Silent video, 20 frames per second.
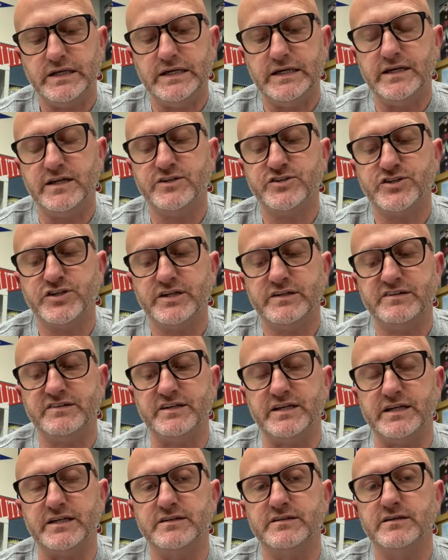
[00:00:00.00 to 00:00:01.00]
Each
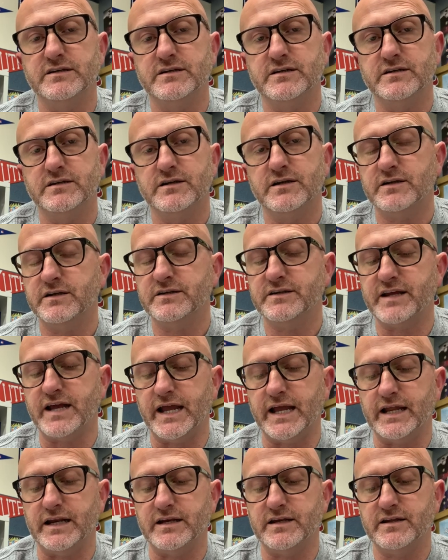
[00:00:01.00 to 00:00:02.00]
seat
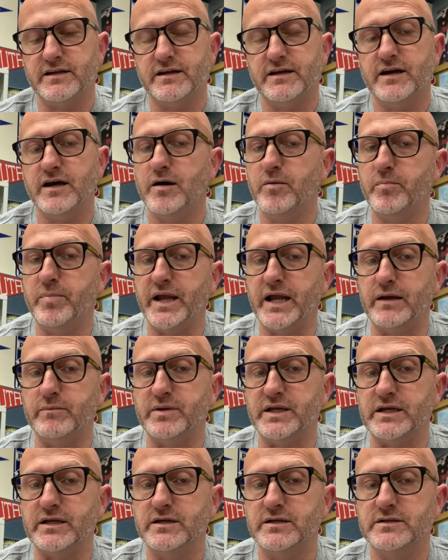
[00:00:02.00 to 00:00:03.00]
contained a
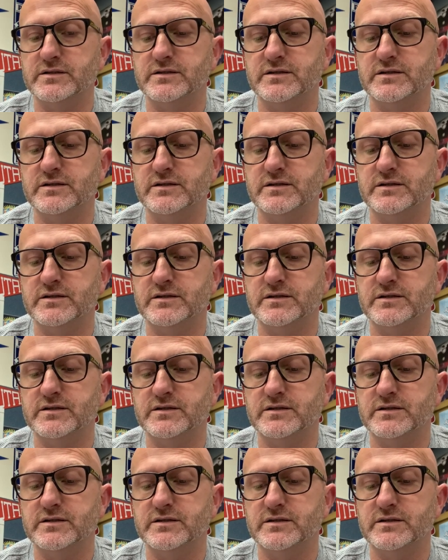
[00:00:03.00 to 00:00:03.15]
baby.